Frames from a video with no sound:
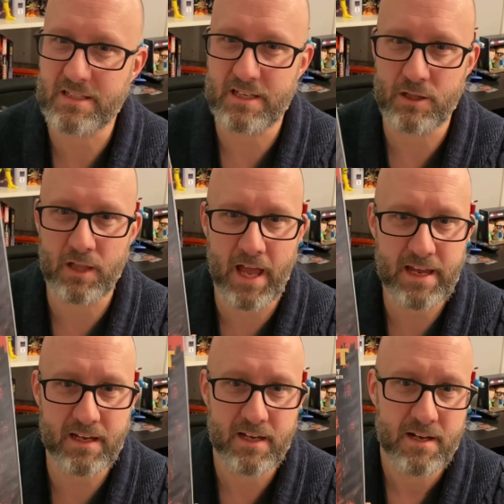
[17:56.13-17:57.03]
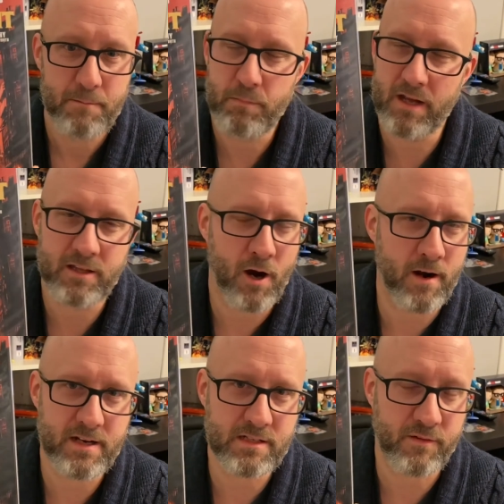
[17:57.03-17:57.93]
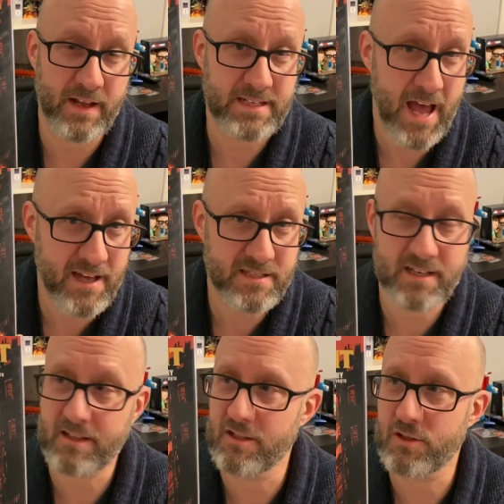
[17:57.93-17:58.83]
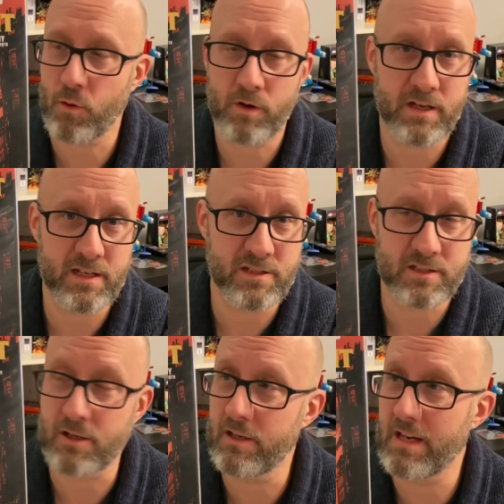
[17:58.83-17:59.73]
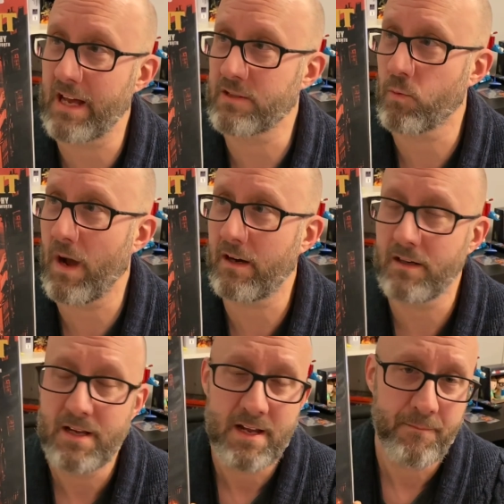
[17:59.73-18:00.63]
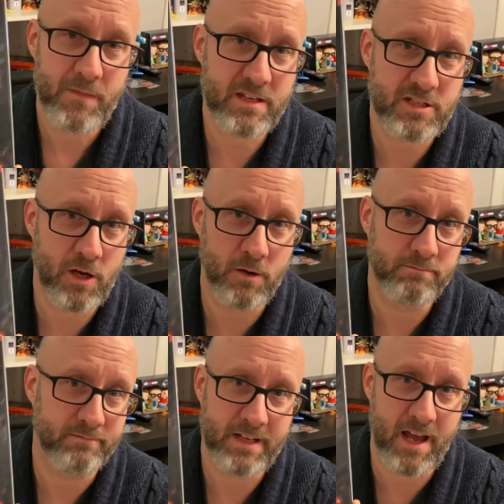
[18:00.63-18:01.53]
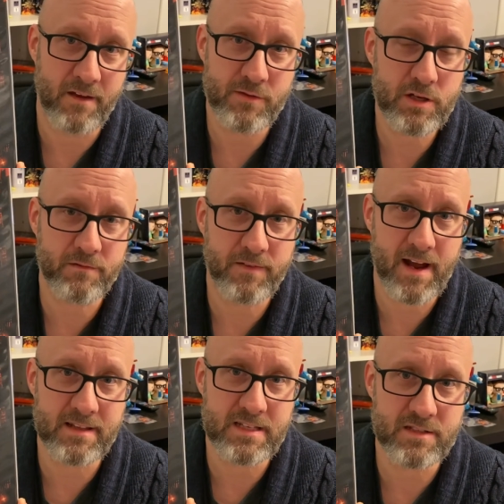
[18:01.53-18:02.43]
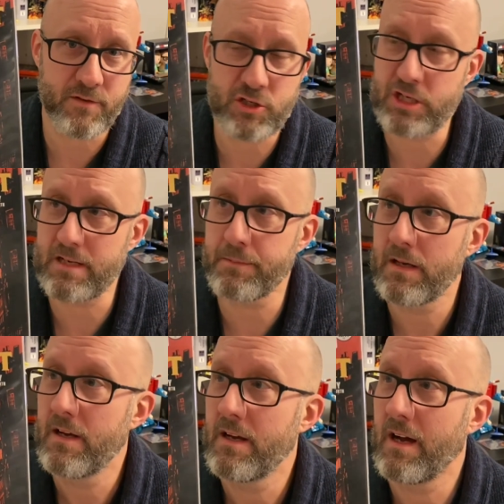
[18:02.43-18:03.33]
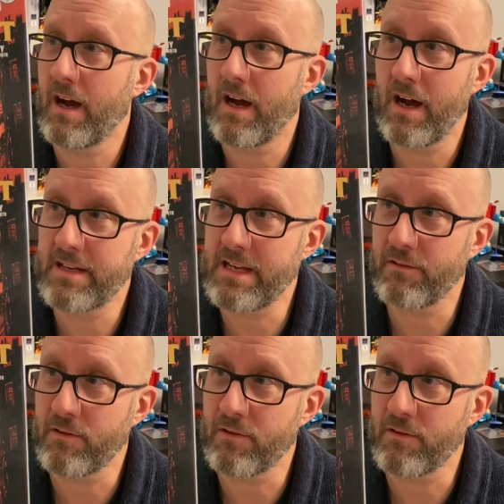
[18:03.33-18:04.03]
that you'd like. But the art is fantastic. The story is good as well. And so, yeah, if you can find these for cheap, I definitely